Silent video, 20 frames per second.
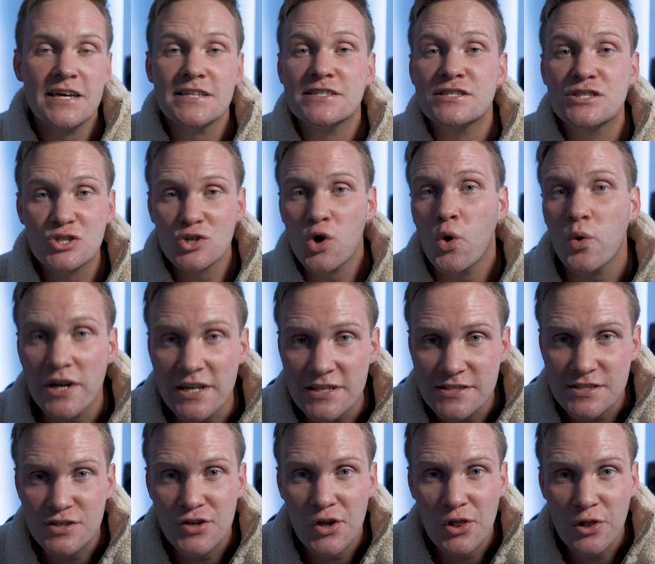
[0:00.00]
It's so
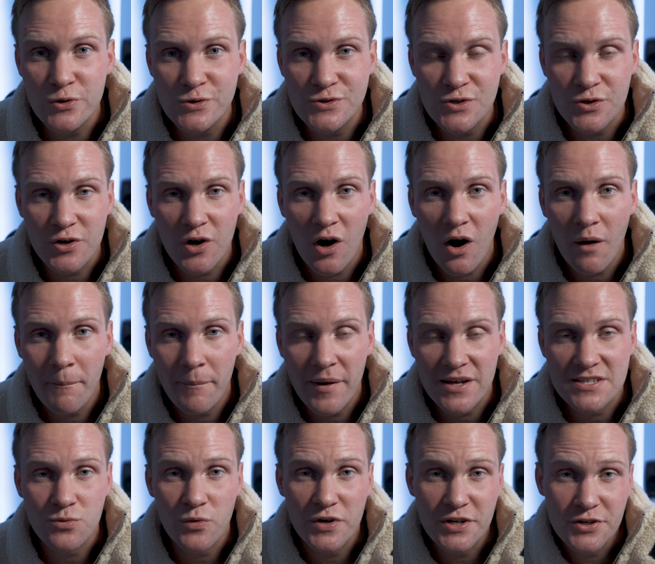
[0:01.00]
easy to lose your
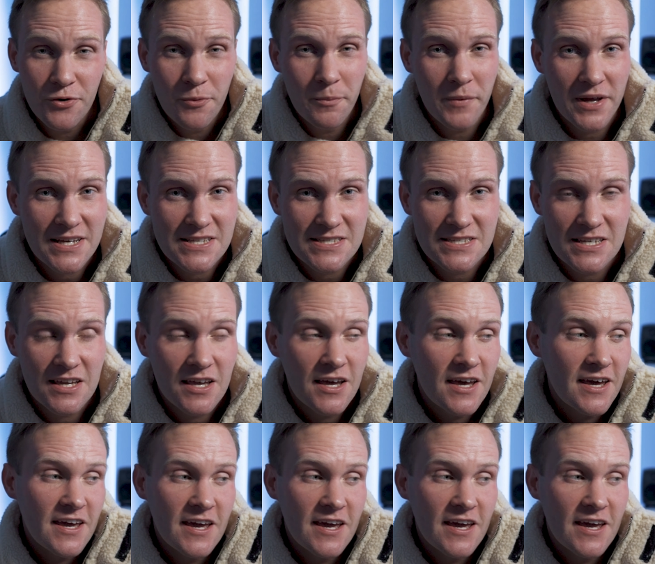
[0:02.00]
compass when you're mixing.